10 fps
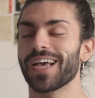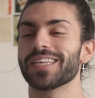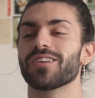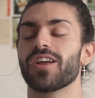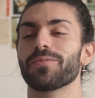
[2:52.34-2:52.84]

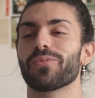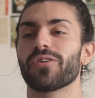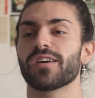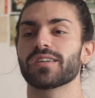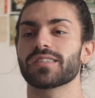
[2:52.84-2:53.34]
hairstyling
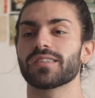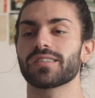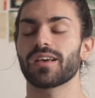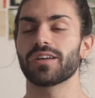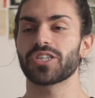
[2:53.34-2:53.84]
products,
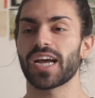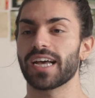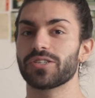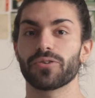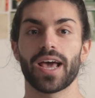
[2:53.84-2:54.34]
such
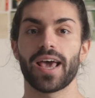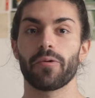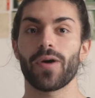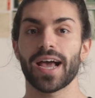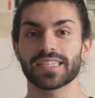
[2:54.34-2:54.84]
as your hair
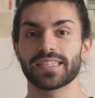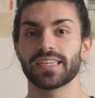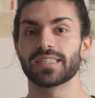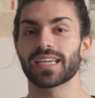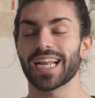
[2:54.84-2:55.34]

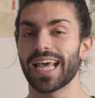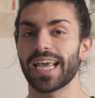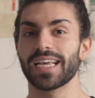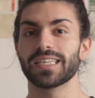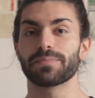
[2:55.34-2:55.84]
waxes,
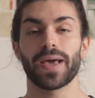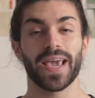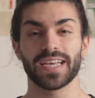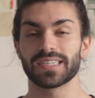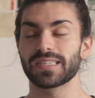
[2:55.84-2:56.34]
clays,
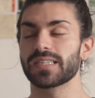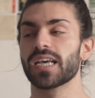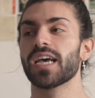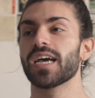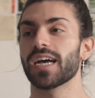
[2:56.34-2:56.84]
pastes,
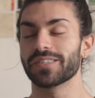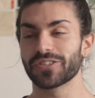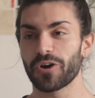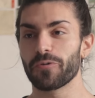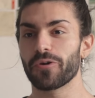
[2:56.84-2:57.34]
and
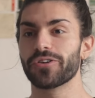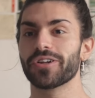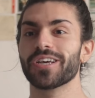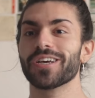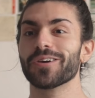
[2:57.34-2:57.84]
so
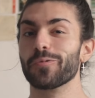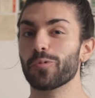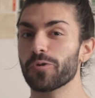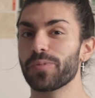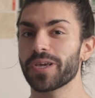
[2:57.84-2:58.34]
on,
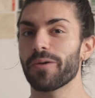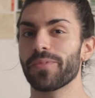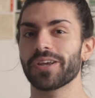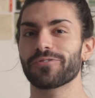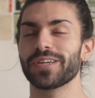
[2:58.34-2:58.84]
will become
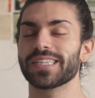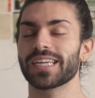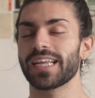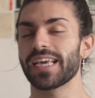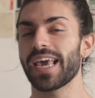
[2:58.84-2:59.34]

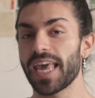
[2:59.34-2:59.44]
increasingly